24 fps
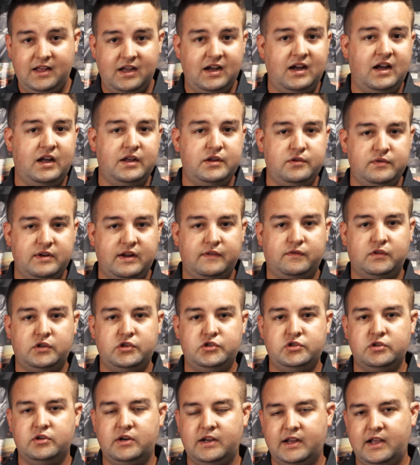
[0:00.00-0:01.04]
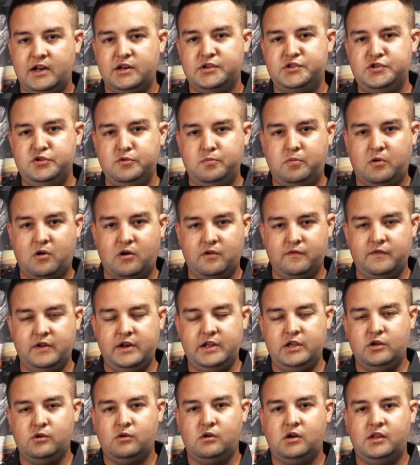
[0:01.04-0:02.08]
you definitely should. I got a 2-part
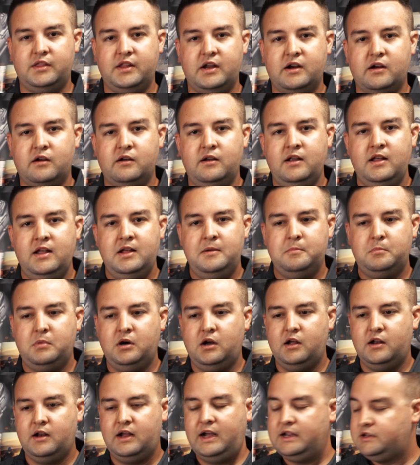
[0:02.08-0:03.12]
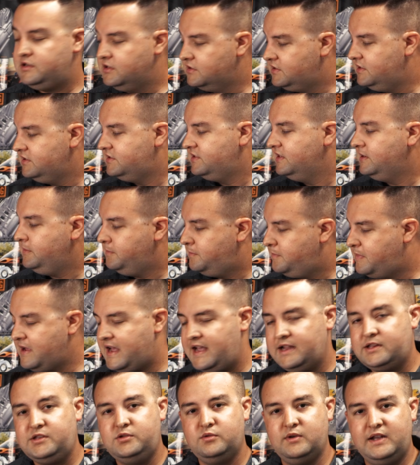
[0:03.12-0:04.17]
video on there. But I took this thing
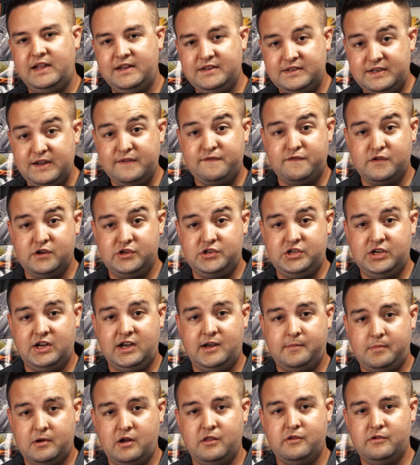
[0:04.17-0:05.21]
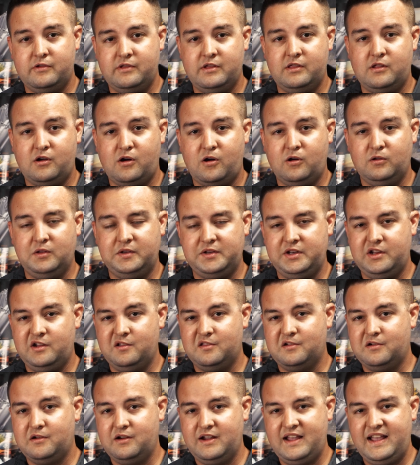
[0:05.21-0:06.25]
back to a different shop other than the Harley
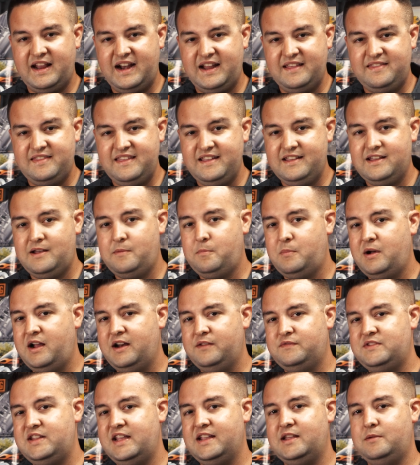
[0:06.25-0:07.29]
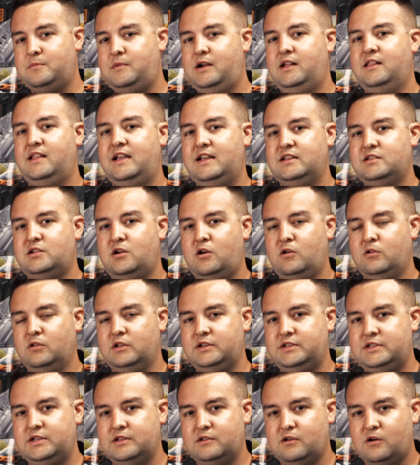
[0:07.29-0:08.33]
dealer, and I think I might have taken my last
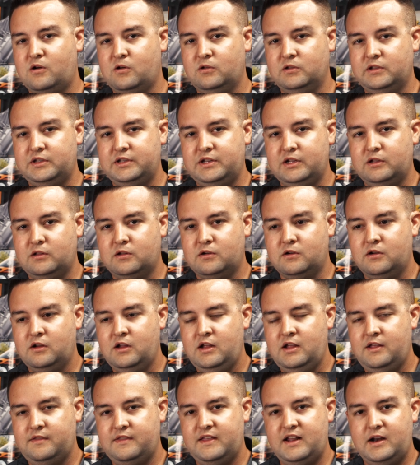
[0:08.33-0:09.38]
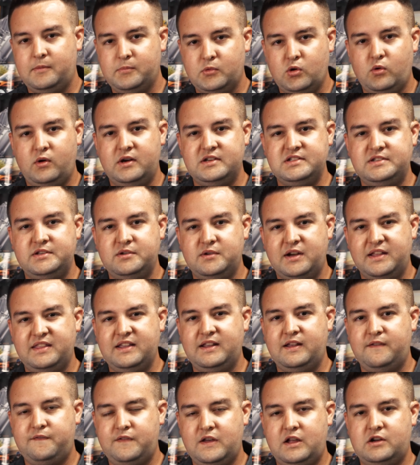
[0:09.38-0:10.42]
Harley to the Harley dealer that I'm going to. I
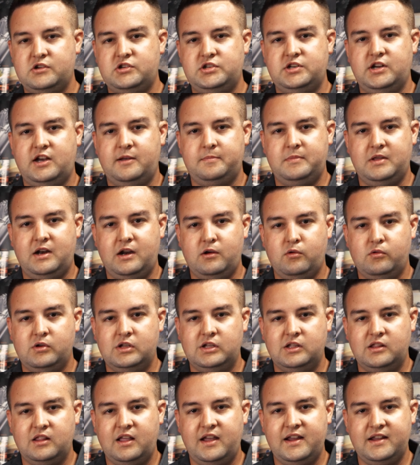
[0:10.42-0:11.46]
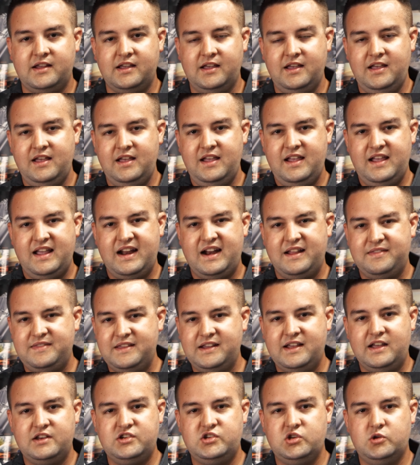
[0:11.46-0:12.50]
think I found a shop that I really like, and I
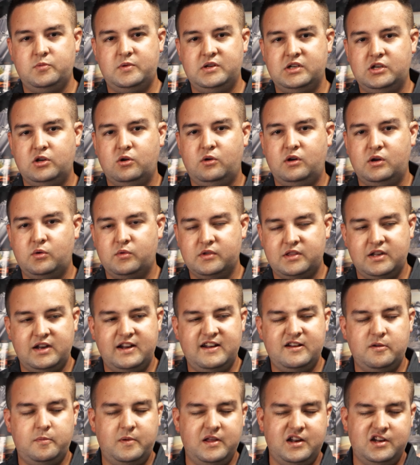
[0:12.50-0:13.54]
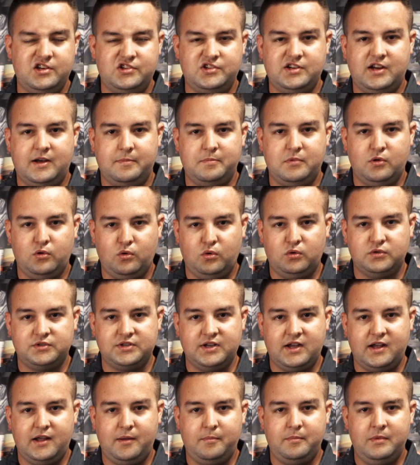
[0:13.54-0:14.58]
think I should have been going with an independent shop the whole
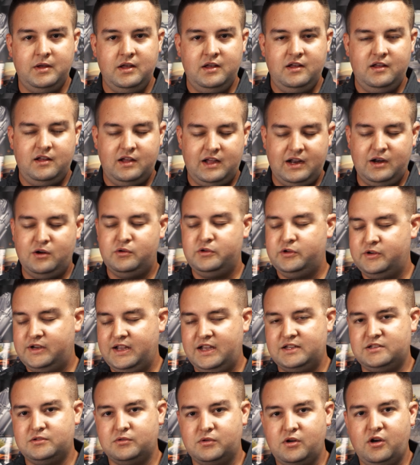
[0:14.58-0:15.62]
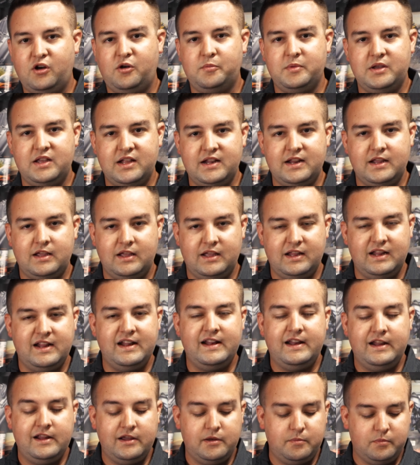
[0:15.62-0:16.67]
time. I know you guys will call me an
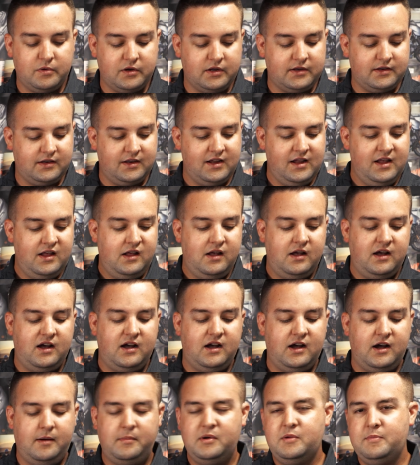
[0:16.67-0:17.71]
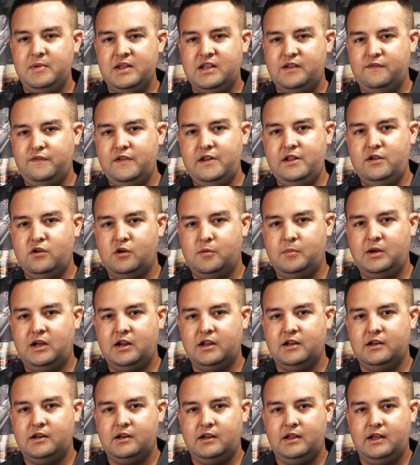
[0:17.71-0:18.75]
idiot, but I'm going to make a video
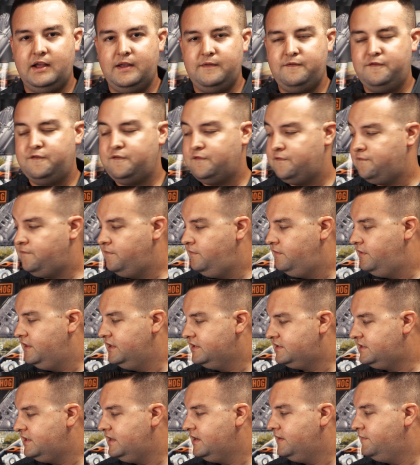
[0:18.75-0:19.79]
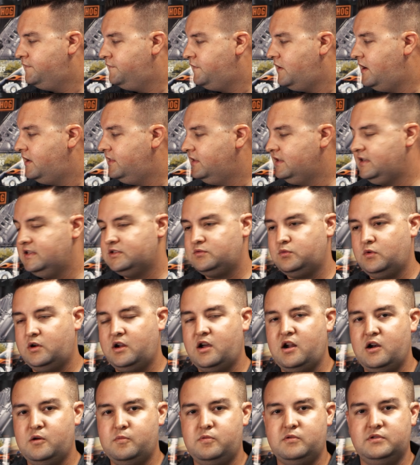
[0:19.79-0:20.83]
about it. This thing finally is
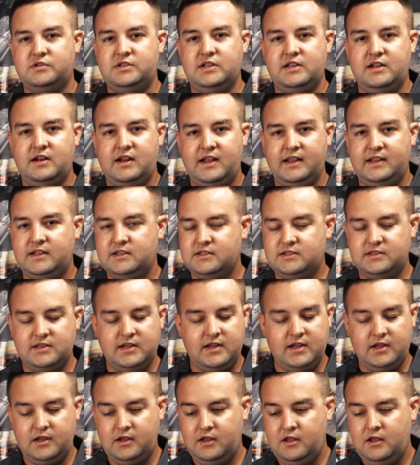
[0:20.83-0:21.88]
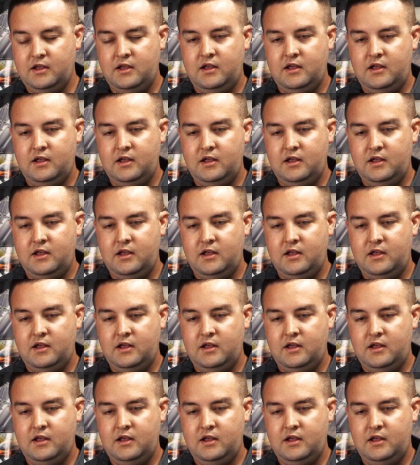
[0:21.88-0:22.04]
100%. I can say